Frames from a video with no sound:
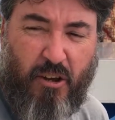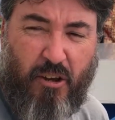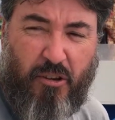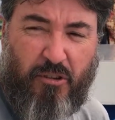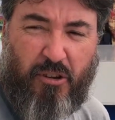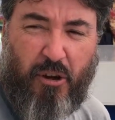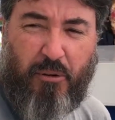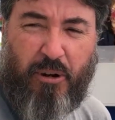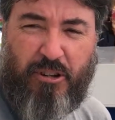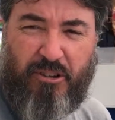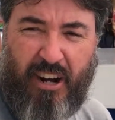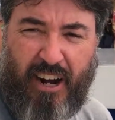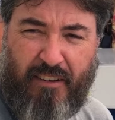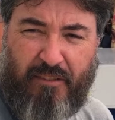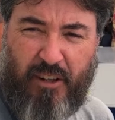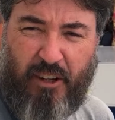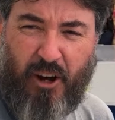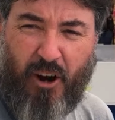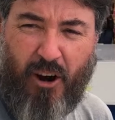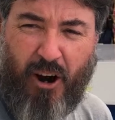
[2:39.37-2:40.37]
So we drive
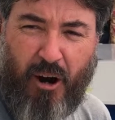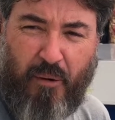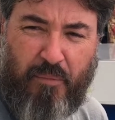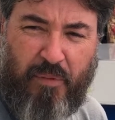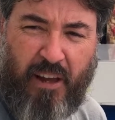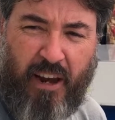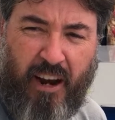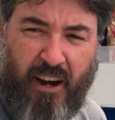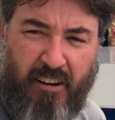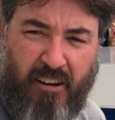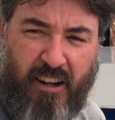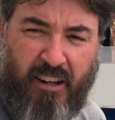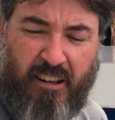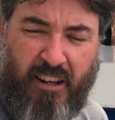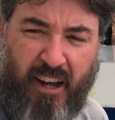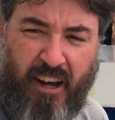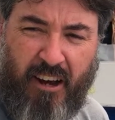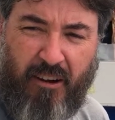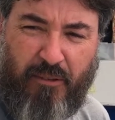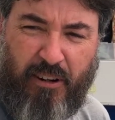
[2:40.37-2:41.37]
the car up there, and
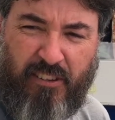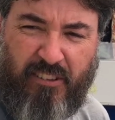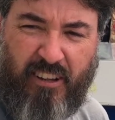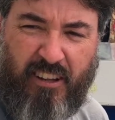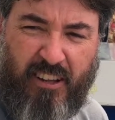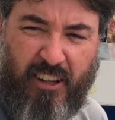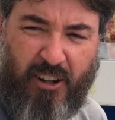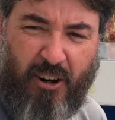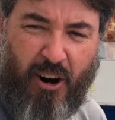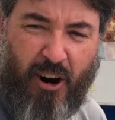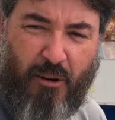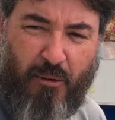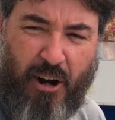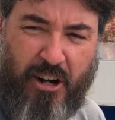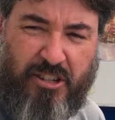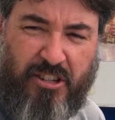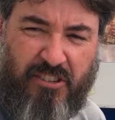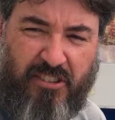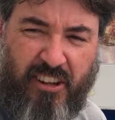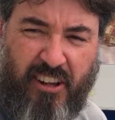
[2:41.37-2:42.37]
we'd sit in the car and
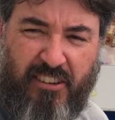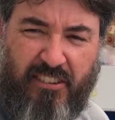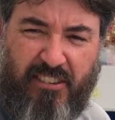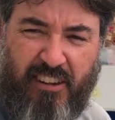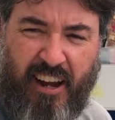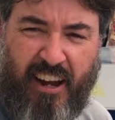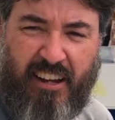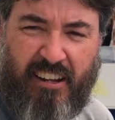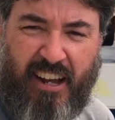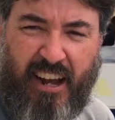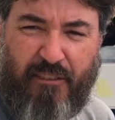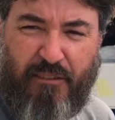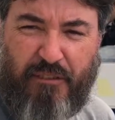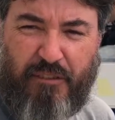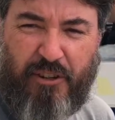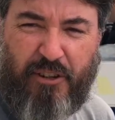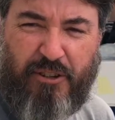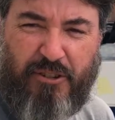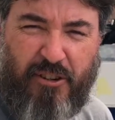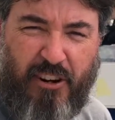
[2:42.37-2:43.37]
watch the sunset and have a
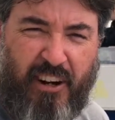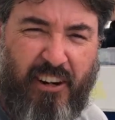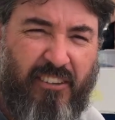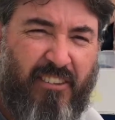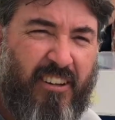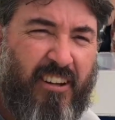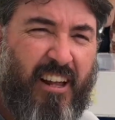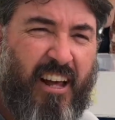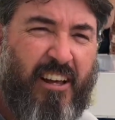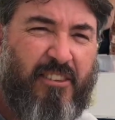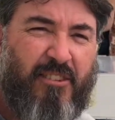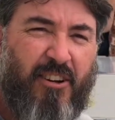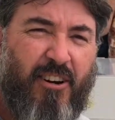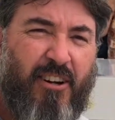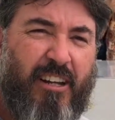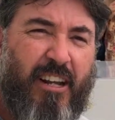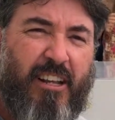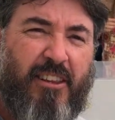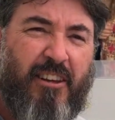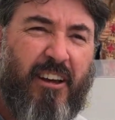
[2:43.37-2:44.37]
few drinks, and that
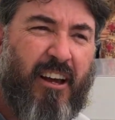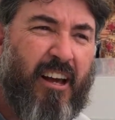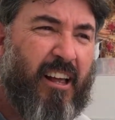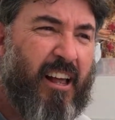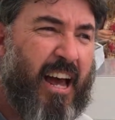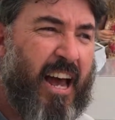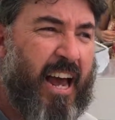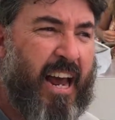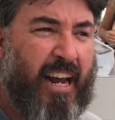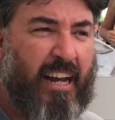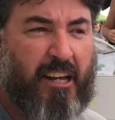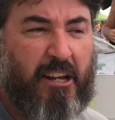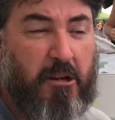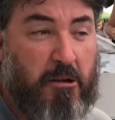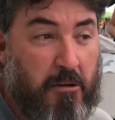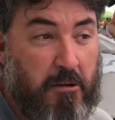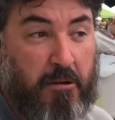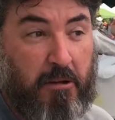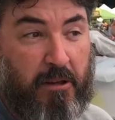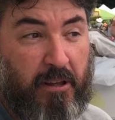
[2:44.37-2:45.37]
turned into like
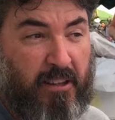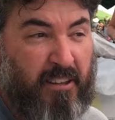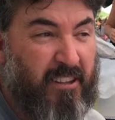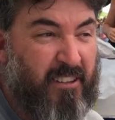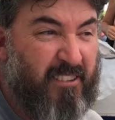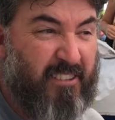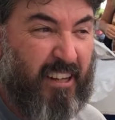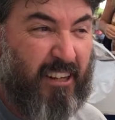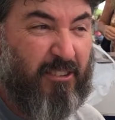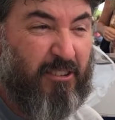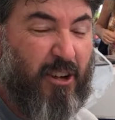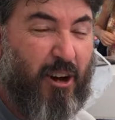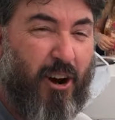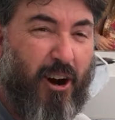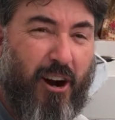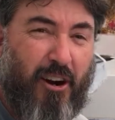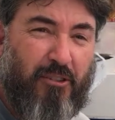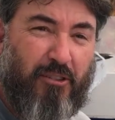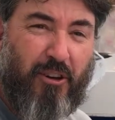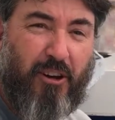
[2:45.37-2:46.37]
6
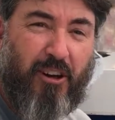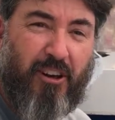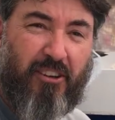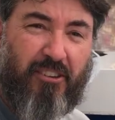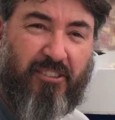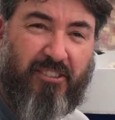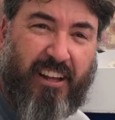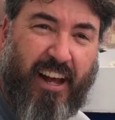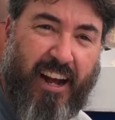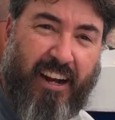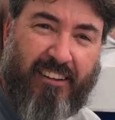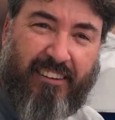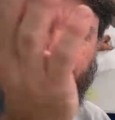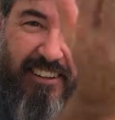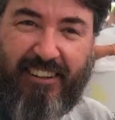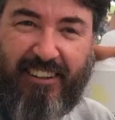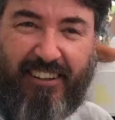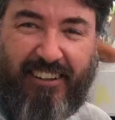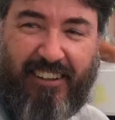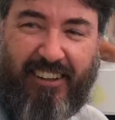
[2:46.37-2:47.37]
cars all stacked
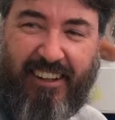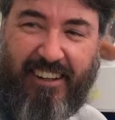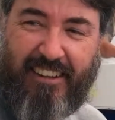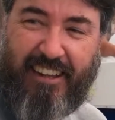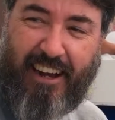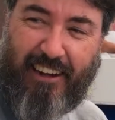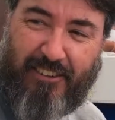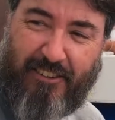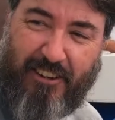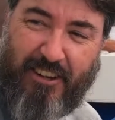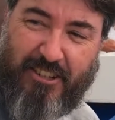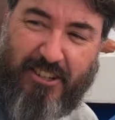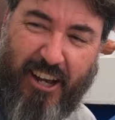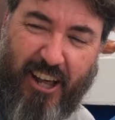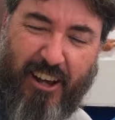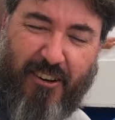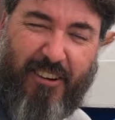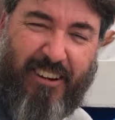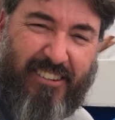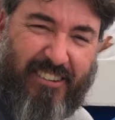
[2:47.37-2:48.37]
next to each
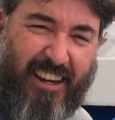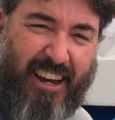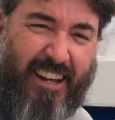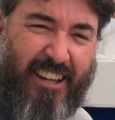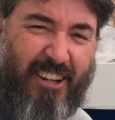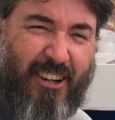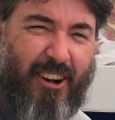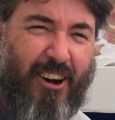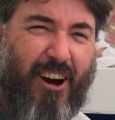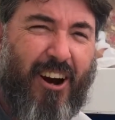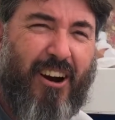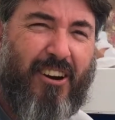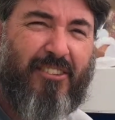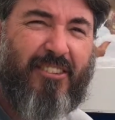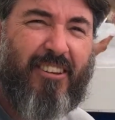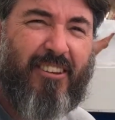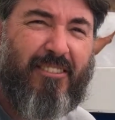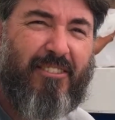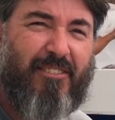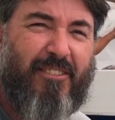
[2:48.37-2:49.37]
other. And we sat in the cars
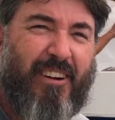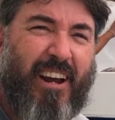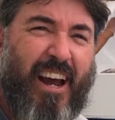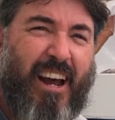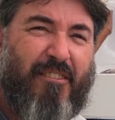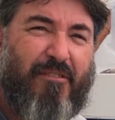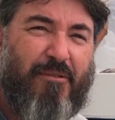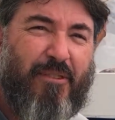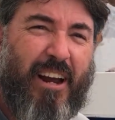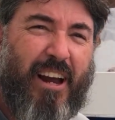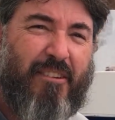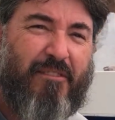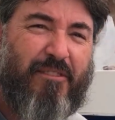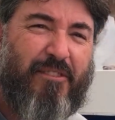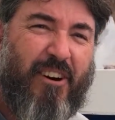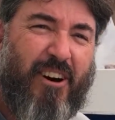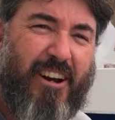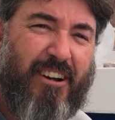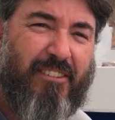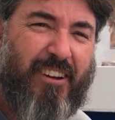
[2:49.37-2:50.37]
and we had
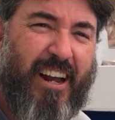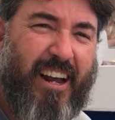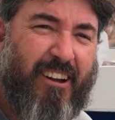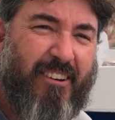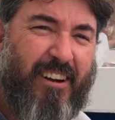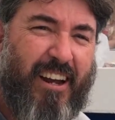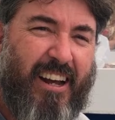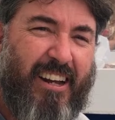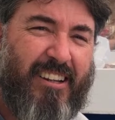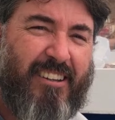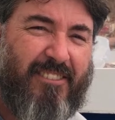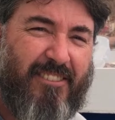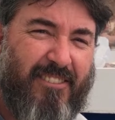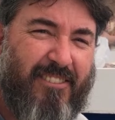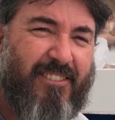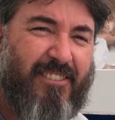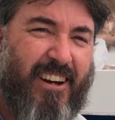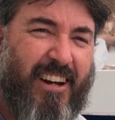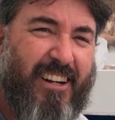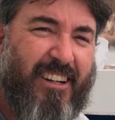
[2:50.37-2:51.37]
fun. We
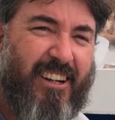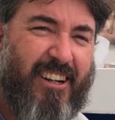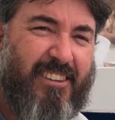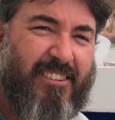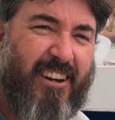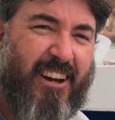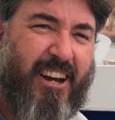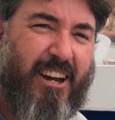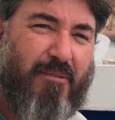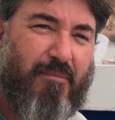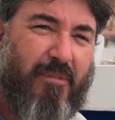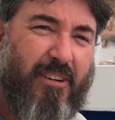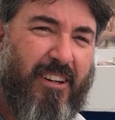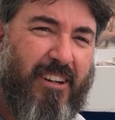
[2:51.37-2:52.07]
had a good time.